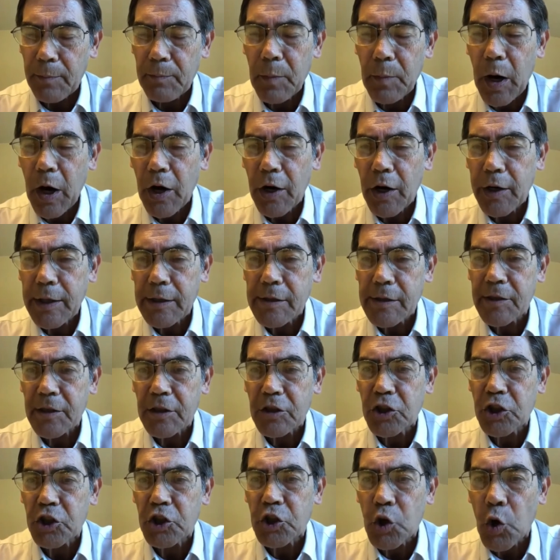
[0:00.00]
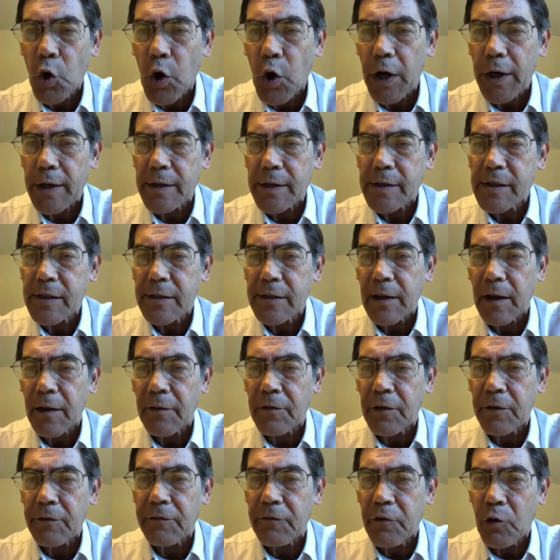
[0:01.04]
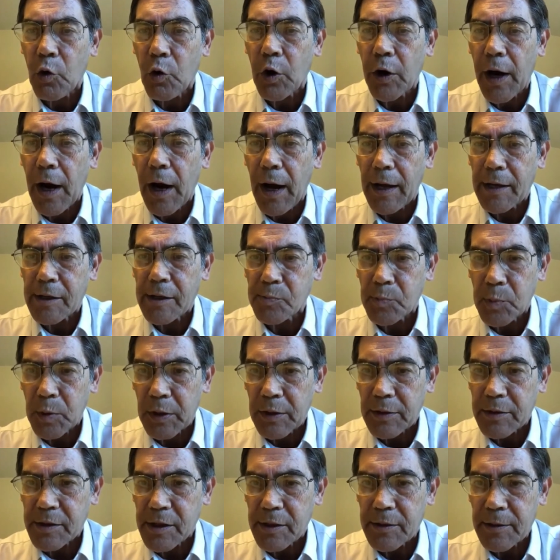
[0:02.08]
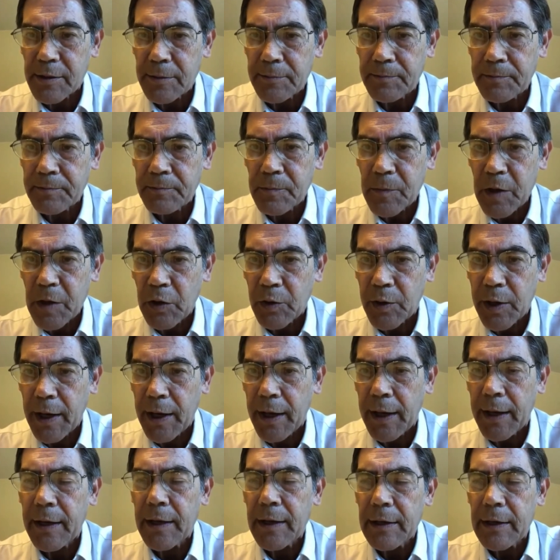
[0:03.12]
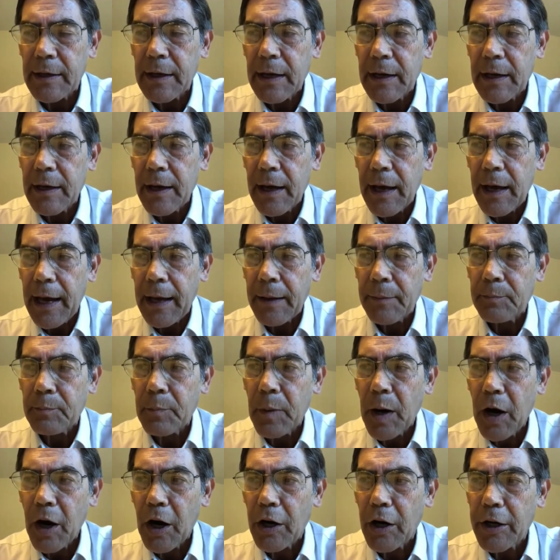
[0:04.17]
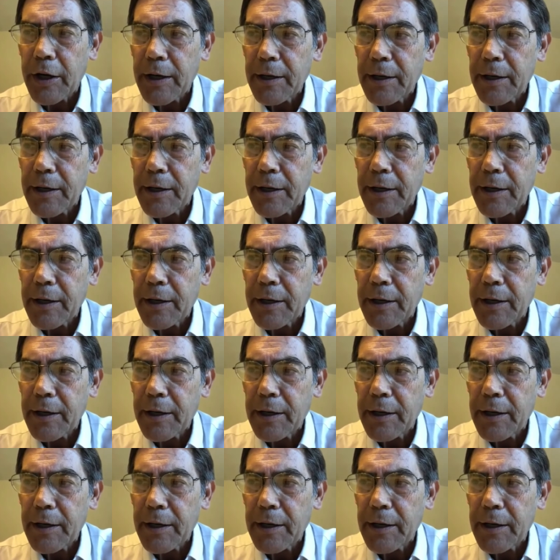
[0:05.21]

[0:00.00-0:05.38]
Mark is the shortest of the four Gospels, okay? And Mark,